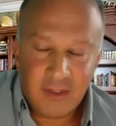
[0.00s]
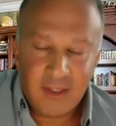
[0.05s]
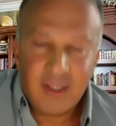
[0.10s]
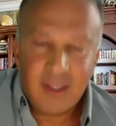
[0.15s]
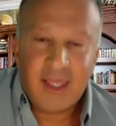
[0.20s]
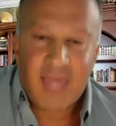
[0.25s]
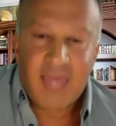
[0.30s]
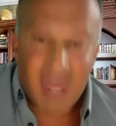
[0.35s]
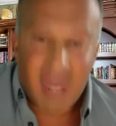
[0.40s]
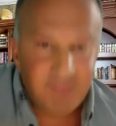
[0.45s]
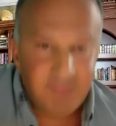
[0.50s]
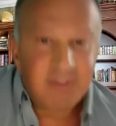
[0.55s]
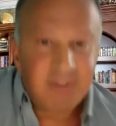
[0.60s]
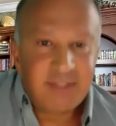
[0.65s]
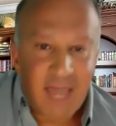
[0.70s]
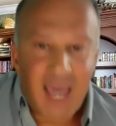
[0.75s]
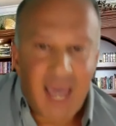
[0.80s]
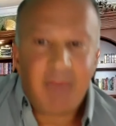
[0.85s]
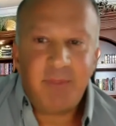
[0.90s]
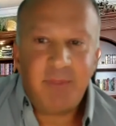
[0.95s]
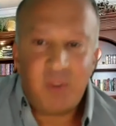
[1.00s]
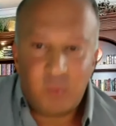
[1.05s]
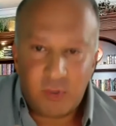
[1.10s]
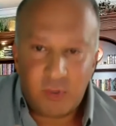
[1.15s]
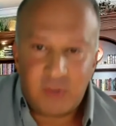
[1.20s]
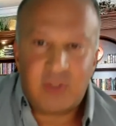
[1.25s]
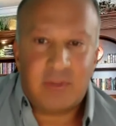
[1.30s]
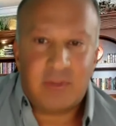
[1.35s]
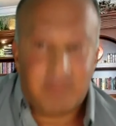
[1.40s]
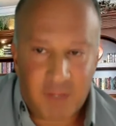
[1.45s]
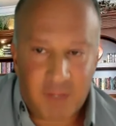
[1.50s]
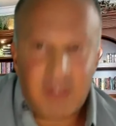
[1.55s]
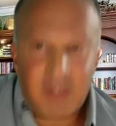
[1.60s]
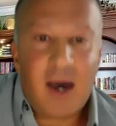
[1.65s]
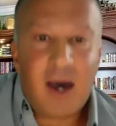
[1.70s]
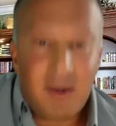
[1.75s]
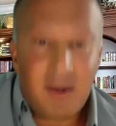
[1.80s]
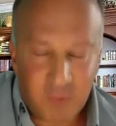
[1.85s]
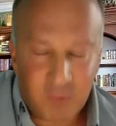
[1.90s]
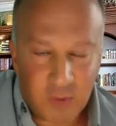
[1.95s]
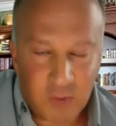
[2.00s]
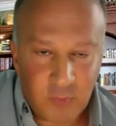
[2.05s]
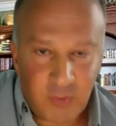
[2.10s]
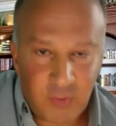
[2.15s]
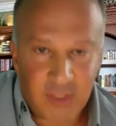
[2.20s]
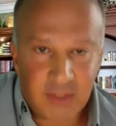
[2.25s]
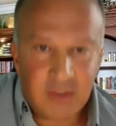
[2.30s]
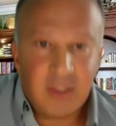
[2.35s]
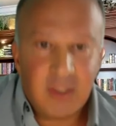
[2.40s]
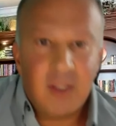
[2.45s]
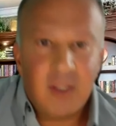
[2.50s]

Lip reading: And every time you work your butt off for a week,